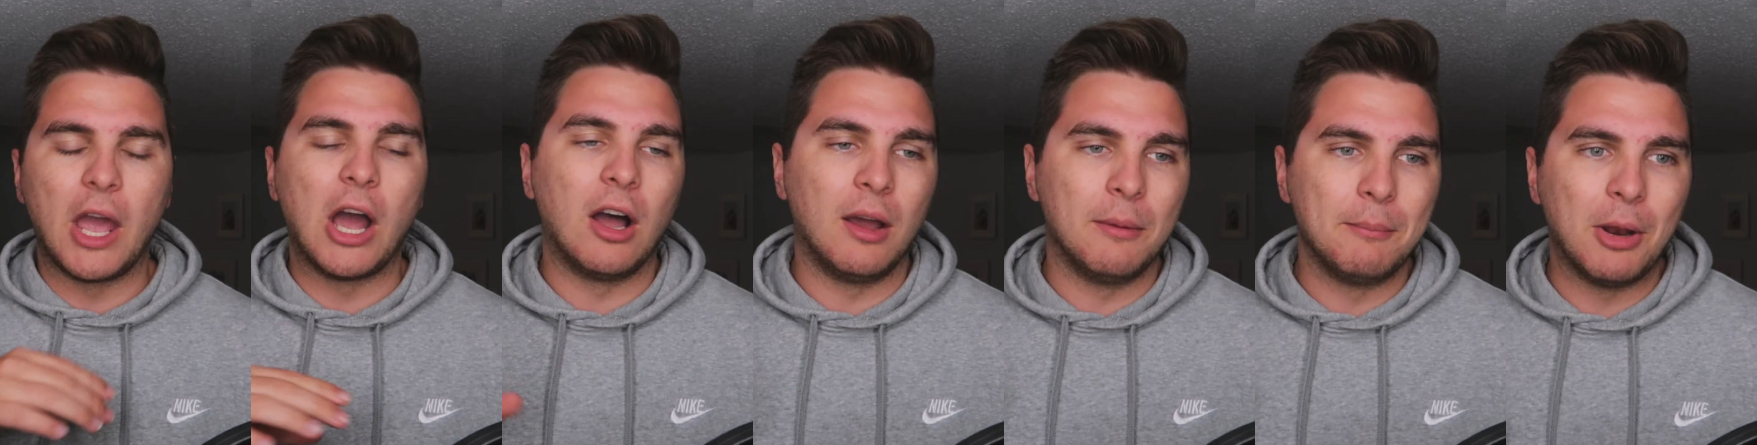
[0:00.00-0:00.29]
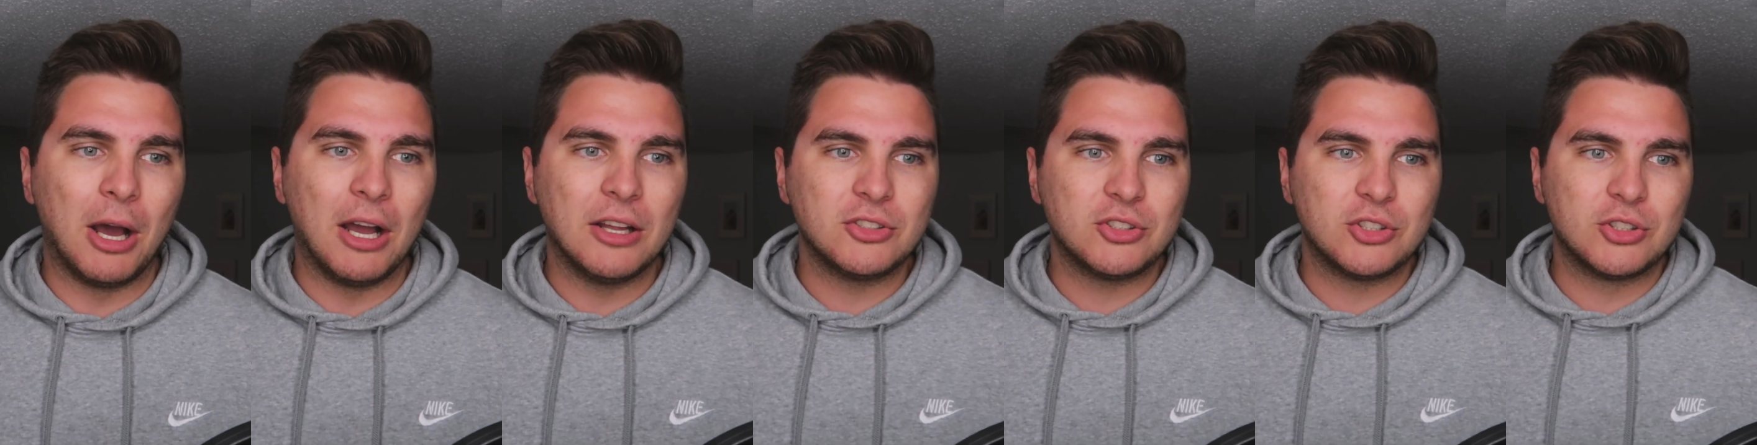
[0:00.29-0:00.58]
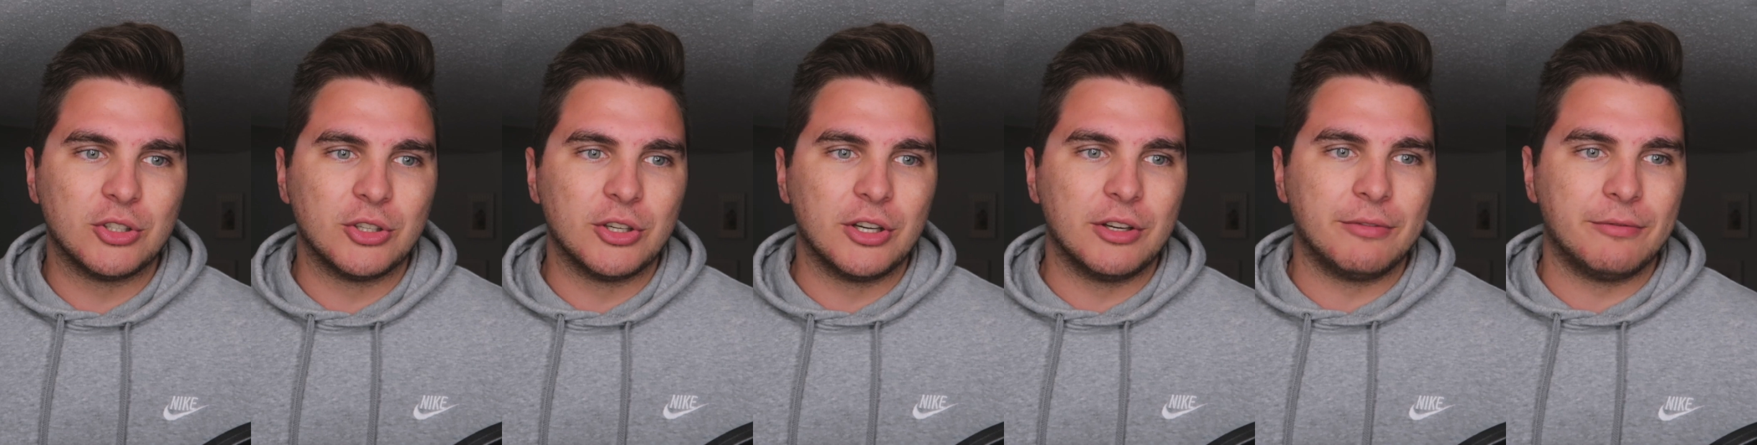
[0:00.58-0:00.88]
Now, I'm not
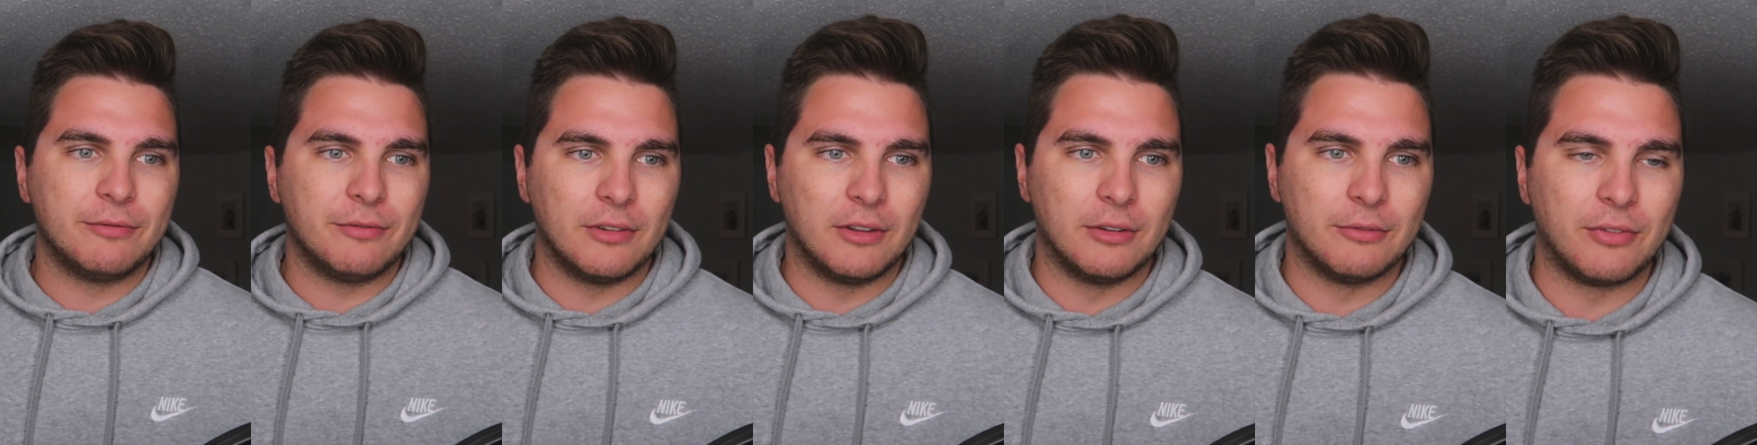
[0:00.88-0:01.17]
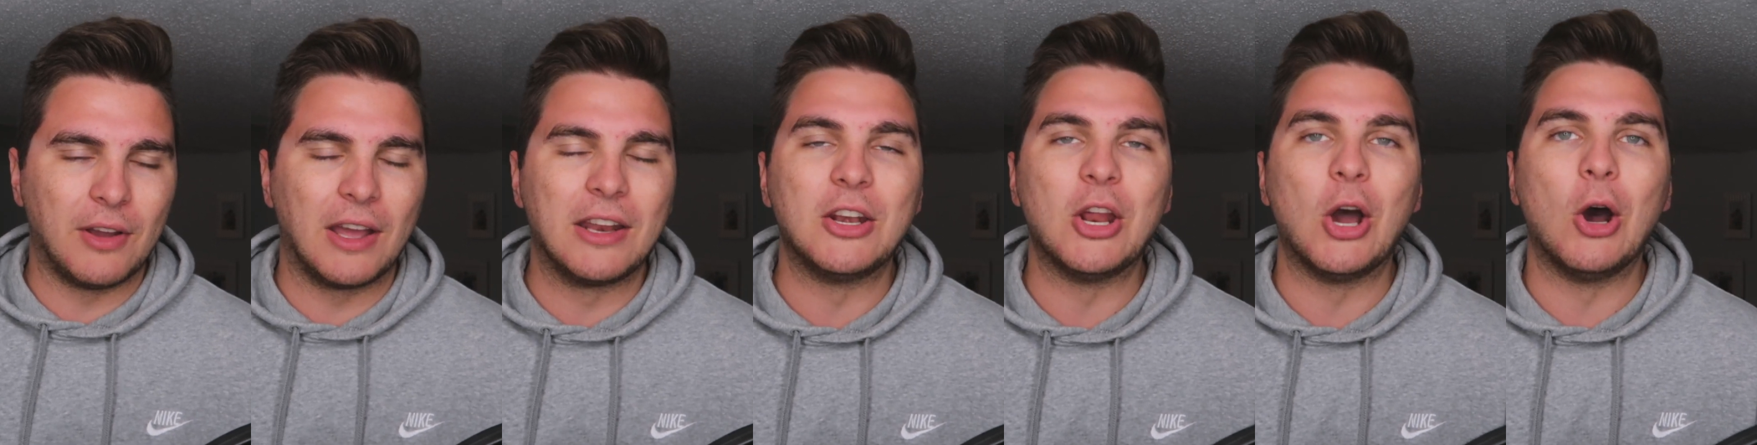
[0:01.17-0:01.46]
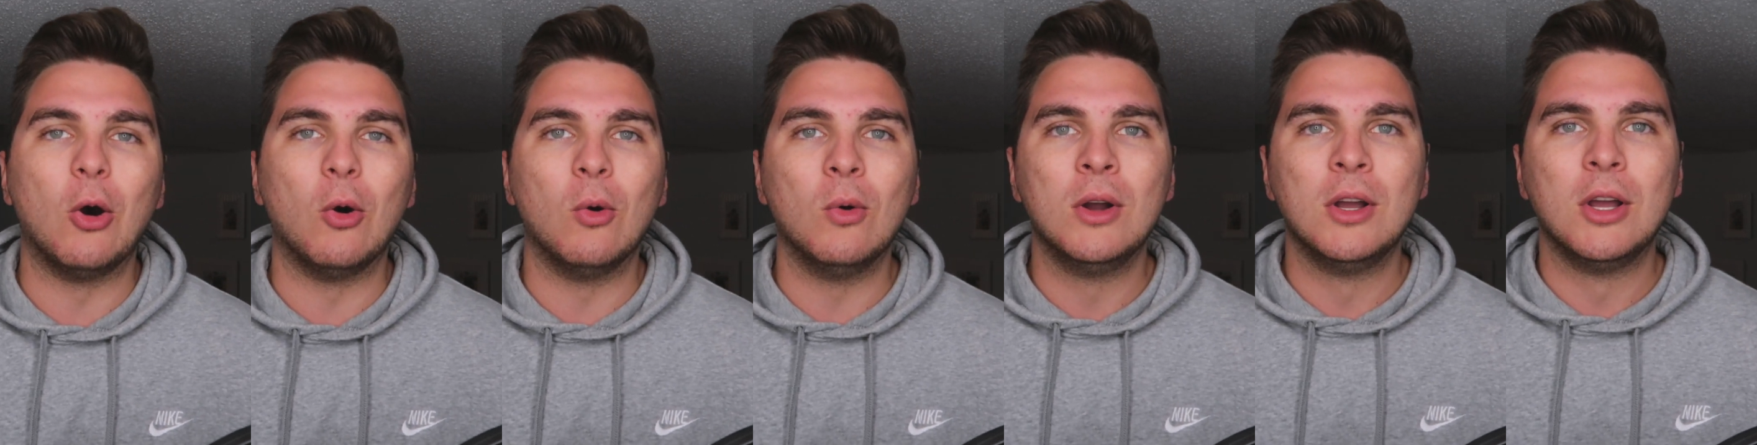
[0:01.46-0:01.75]
sure if, if I
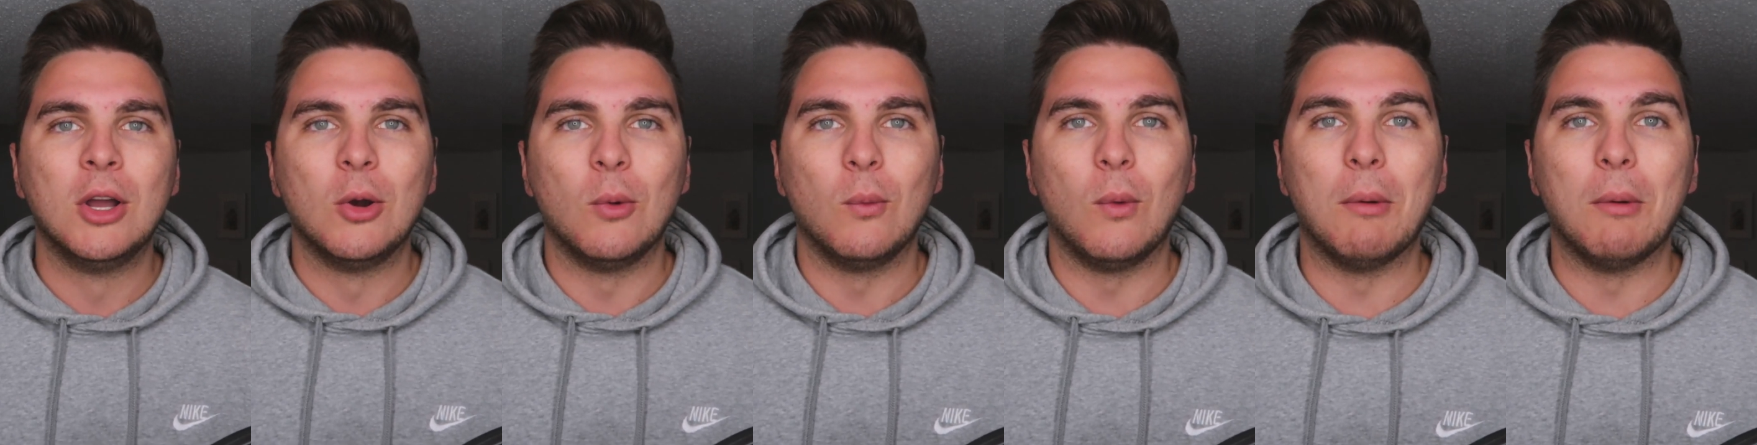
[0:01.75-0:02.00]
know